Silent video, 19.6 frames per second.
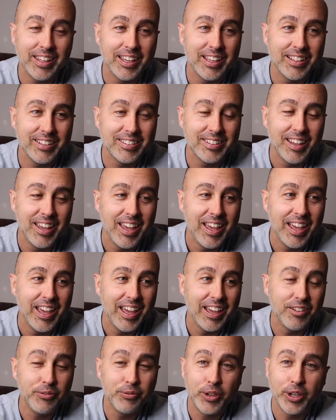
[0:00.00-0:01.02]
this
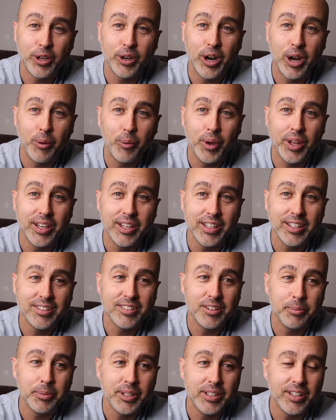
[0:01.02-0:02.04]
and figure out what
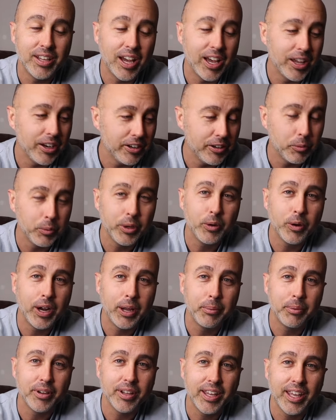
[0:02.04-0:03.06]
needs to be done. And we were
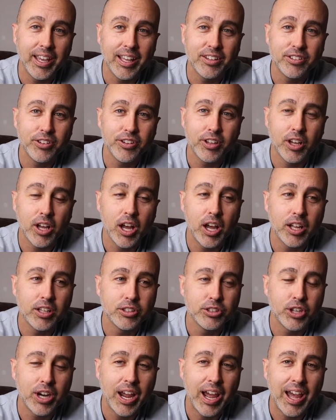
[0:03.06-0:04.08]
able to cancel the
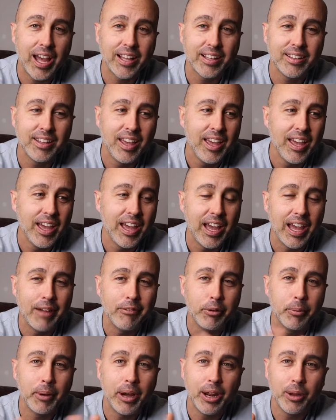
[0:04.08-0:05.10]
contract.
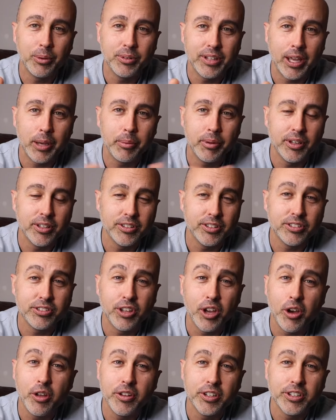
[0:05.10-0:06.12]
Everybody was able to just
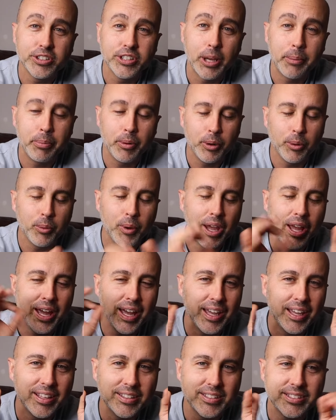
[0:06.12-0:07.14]
go their separate
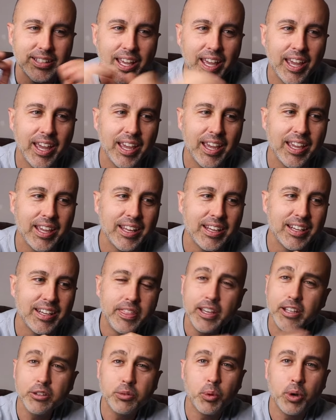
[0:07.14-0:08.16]
ways and
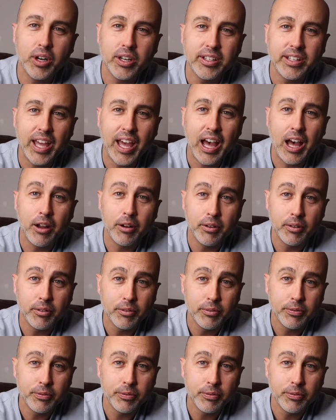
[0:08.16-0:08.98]
things worked out